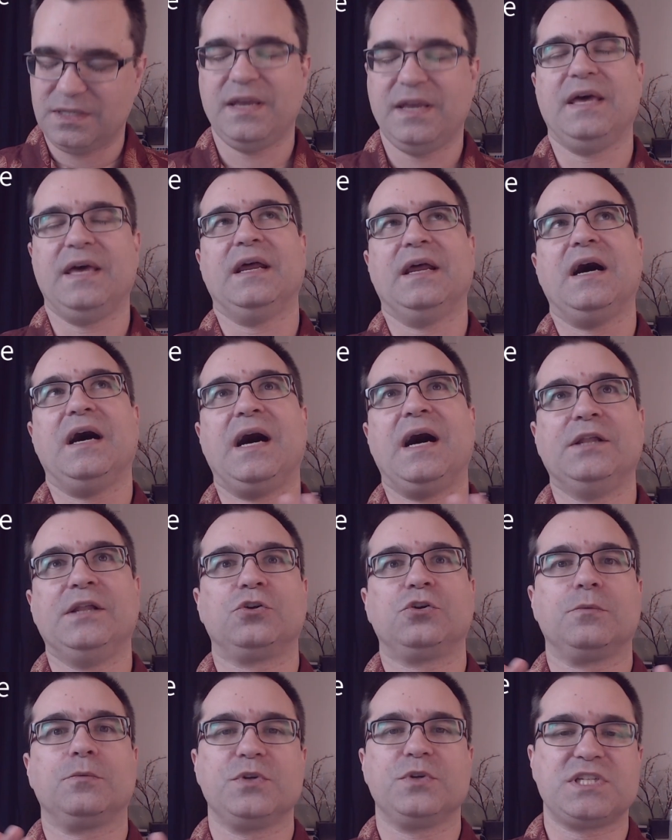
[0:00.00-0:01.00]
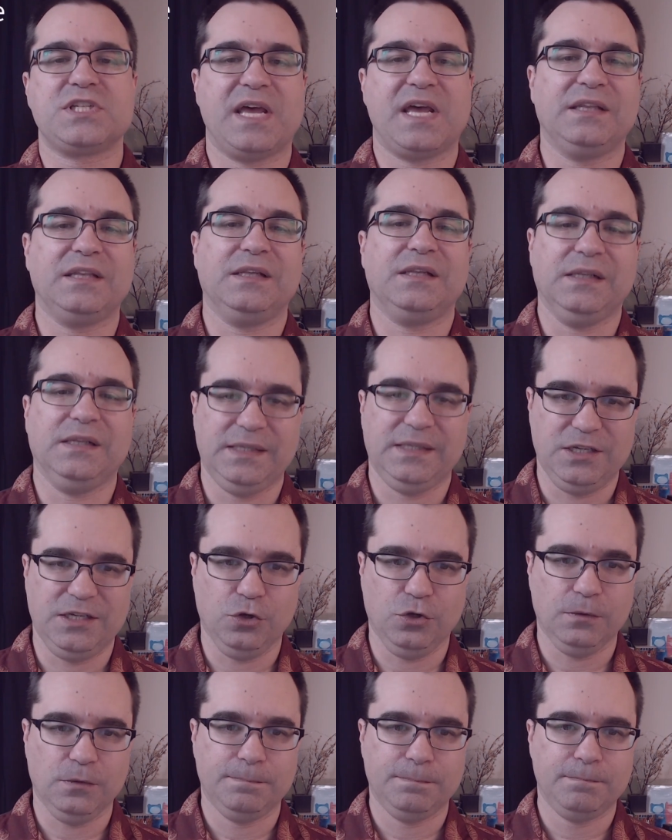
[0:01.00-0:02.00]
and 100% legal.